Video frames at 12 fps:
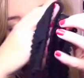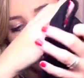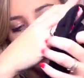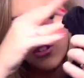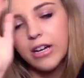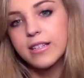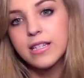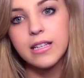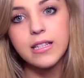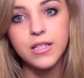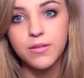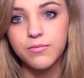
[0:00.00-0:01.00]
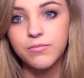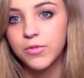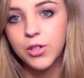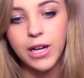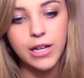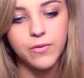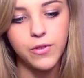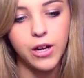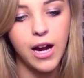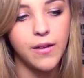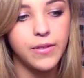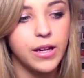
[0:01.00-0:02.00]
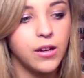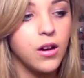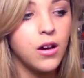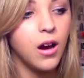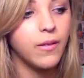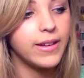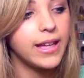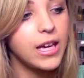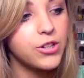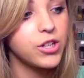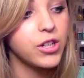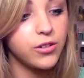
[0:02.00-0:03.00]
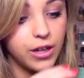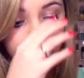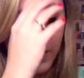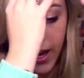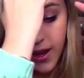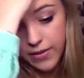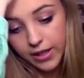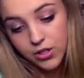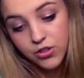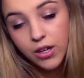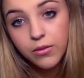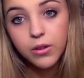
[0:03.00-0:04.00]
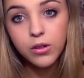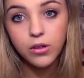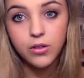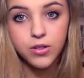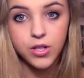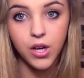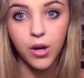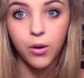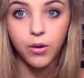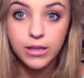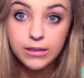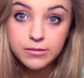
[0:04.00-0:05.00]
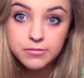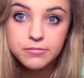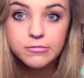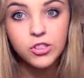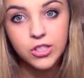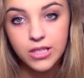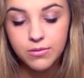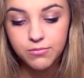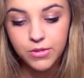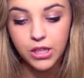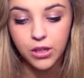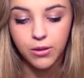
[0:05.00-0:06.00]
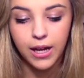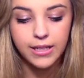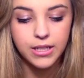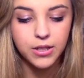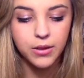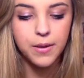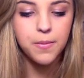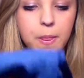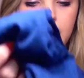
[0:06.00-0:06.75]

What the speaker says: Black dresses, great for having on vacation, great for having in general. So just, you know, had to do it.